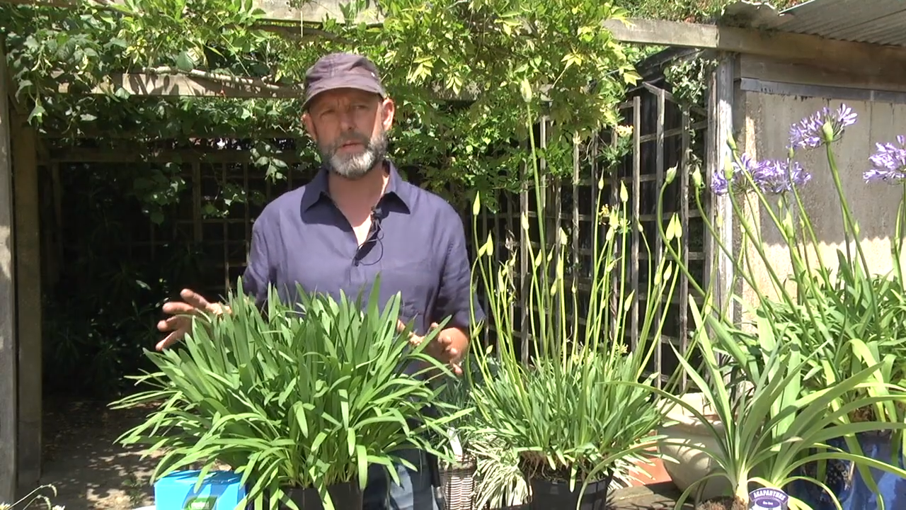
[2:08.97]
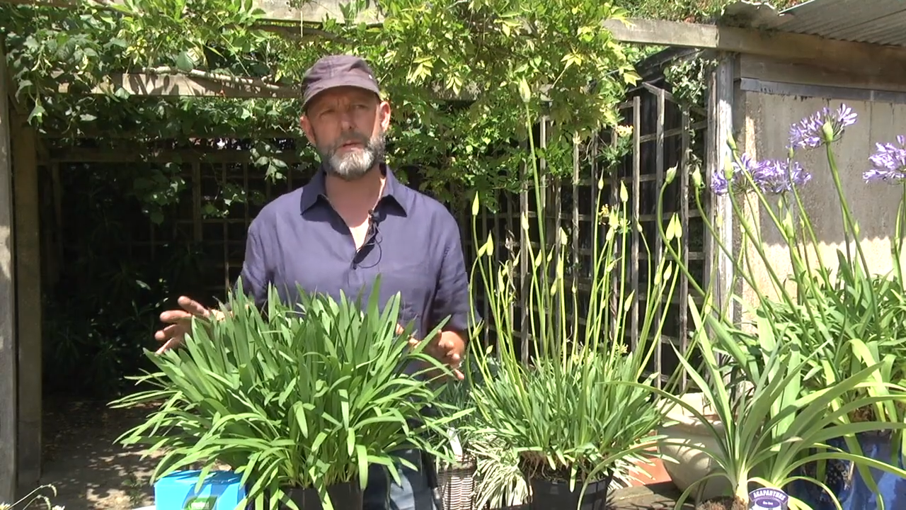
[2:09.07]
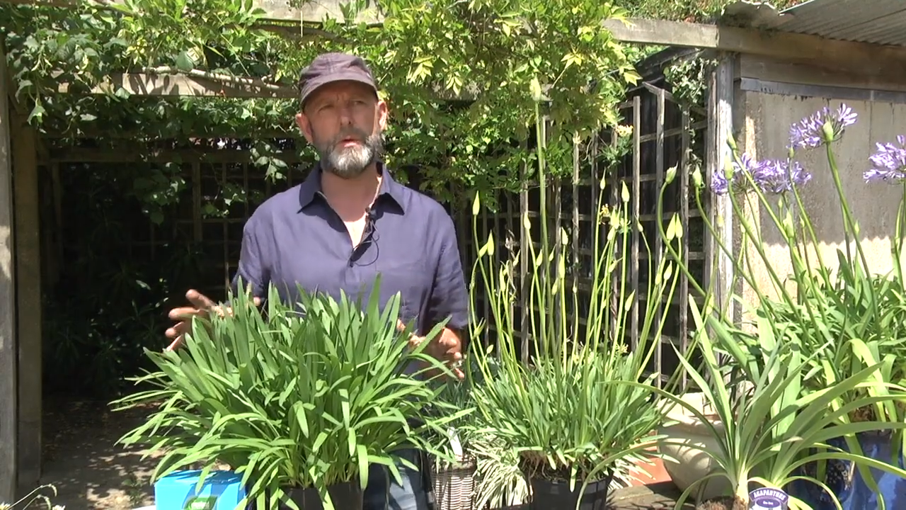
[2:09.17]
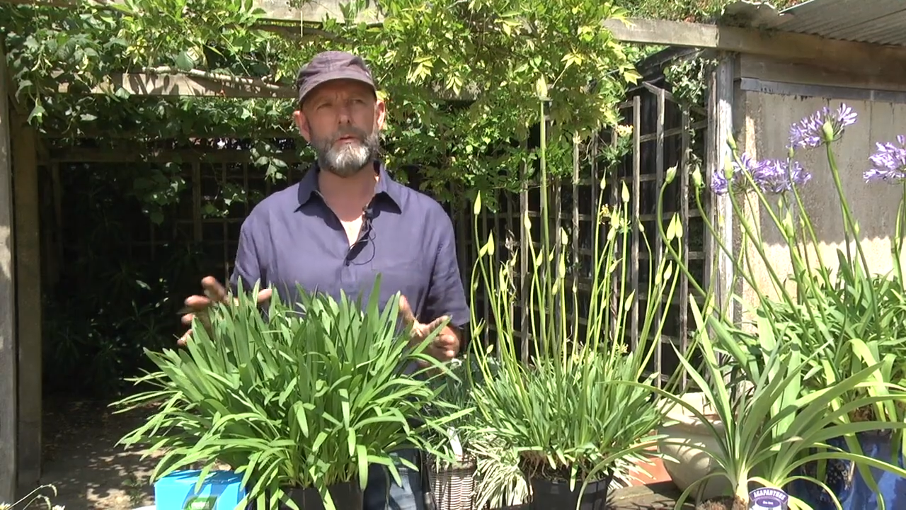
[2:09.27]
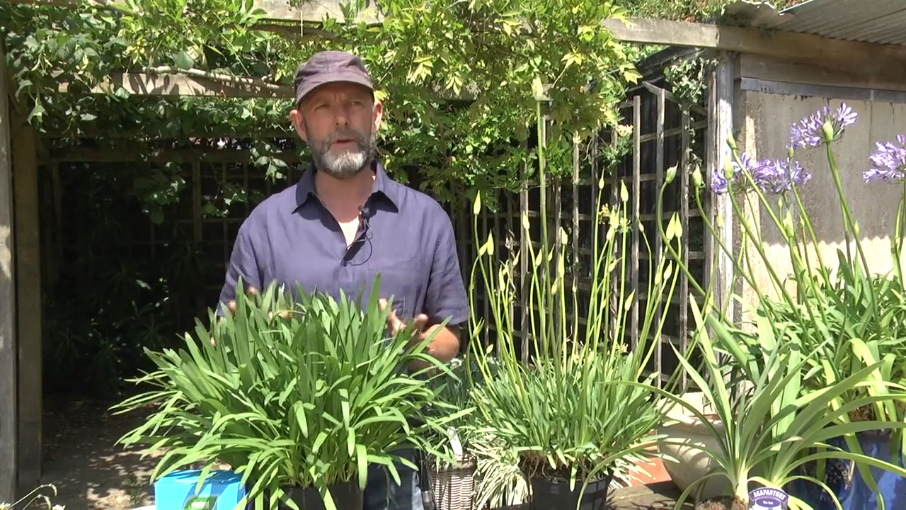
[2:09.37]

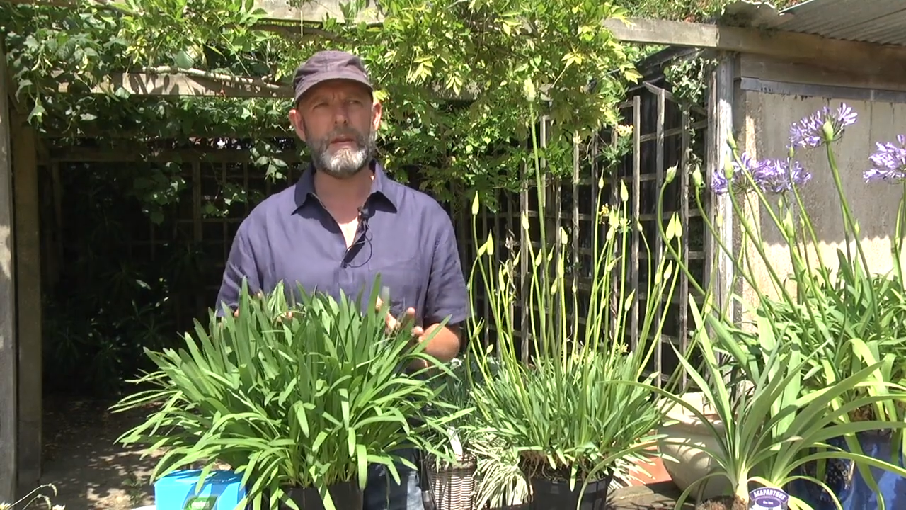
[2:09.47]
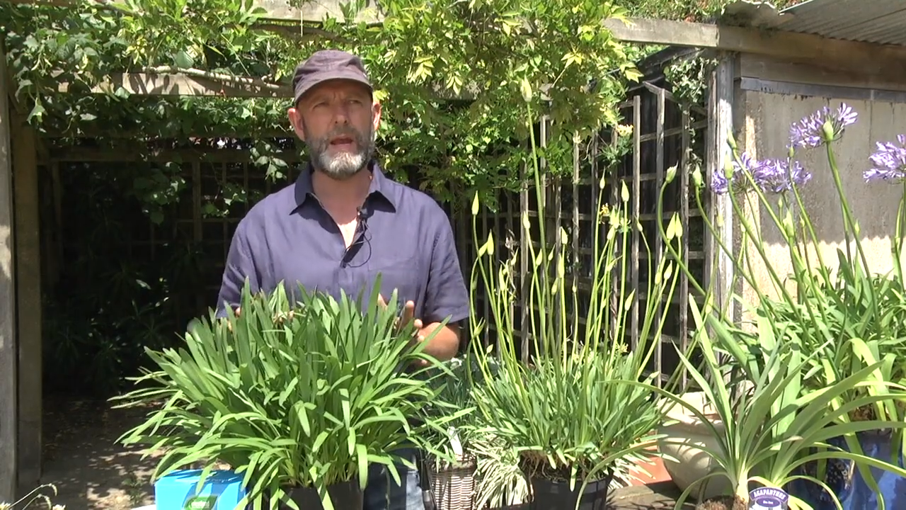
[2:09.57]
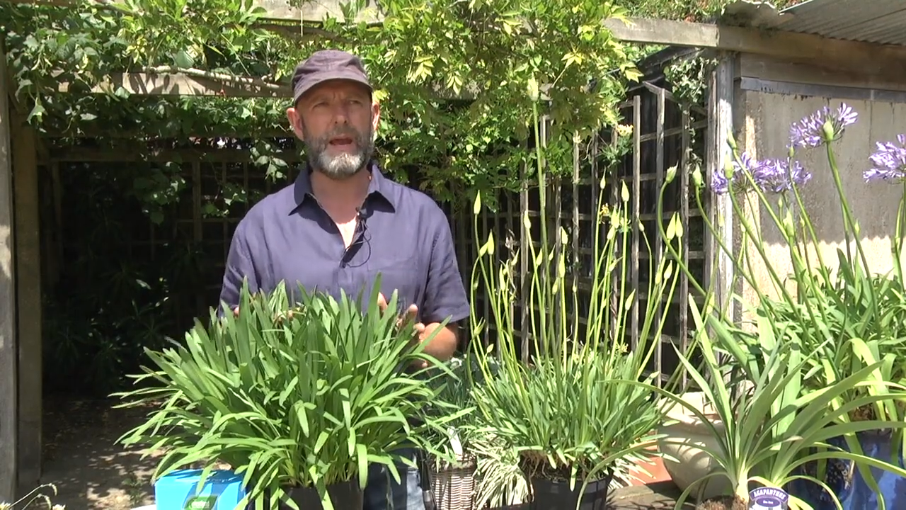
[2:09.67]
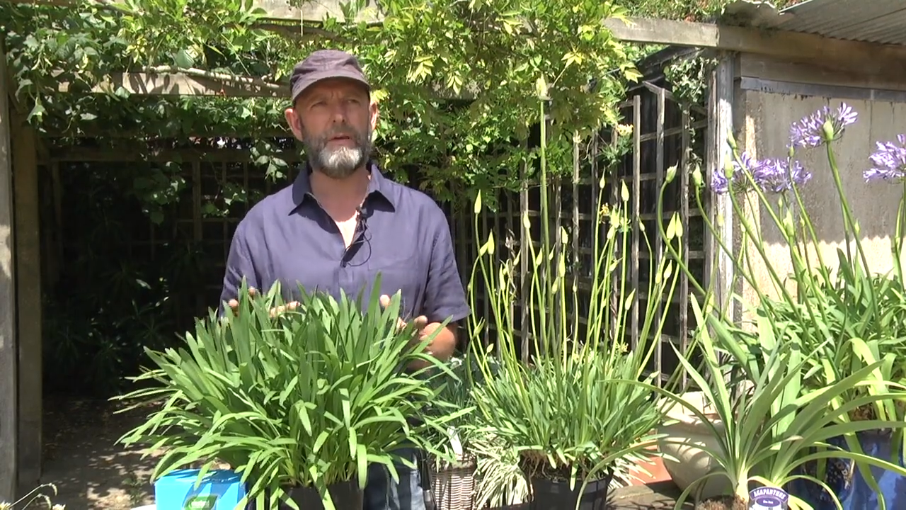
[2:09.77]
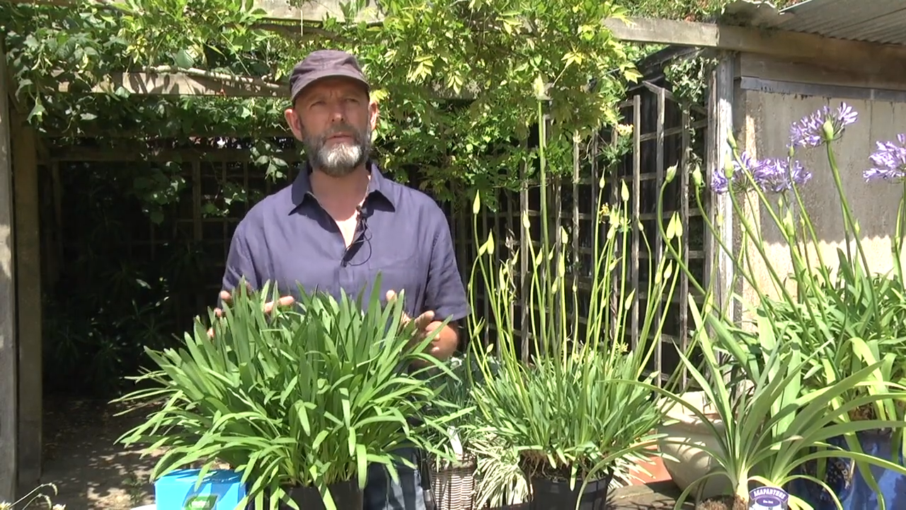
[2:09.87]
into a
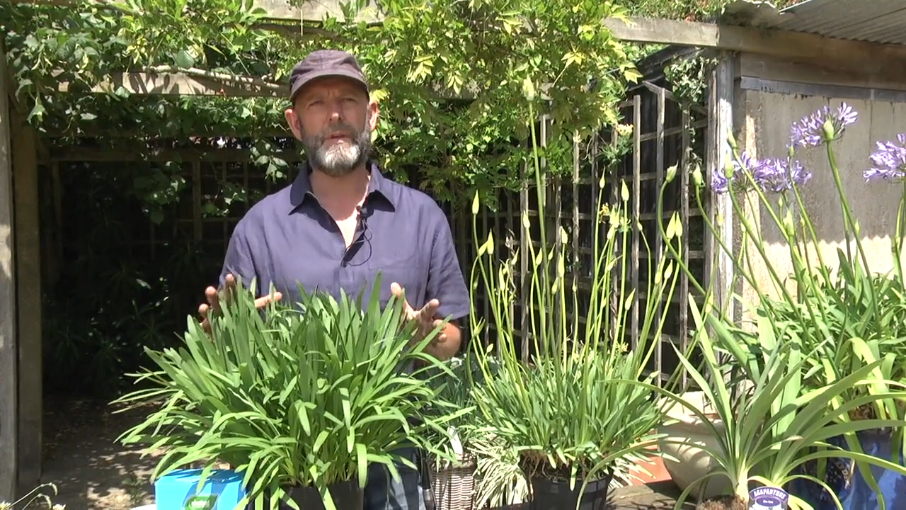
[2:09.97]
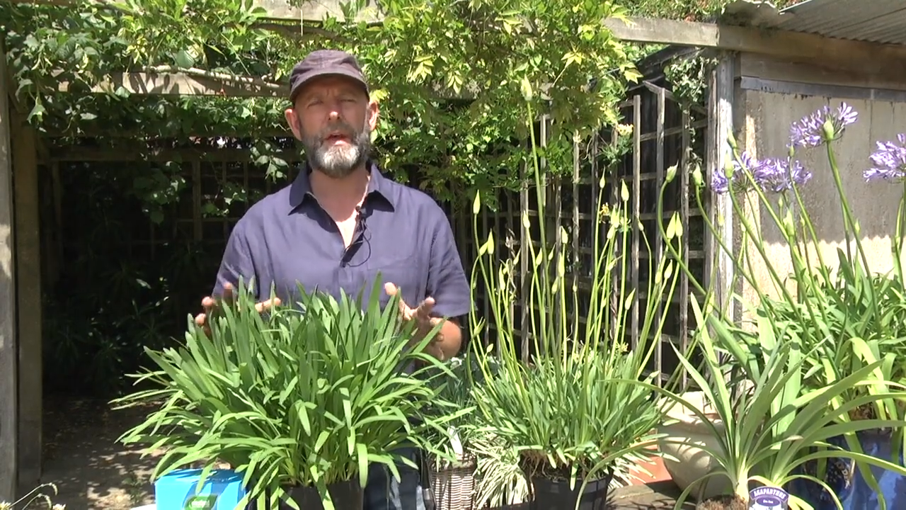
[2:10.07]
greenhouse,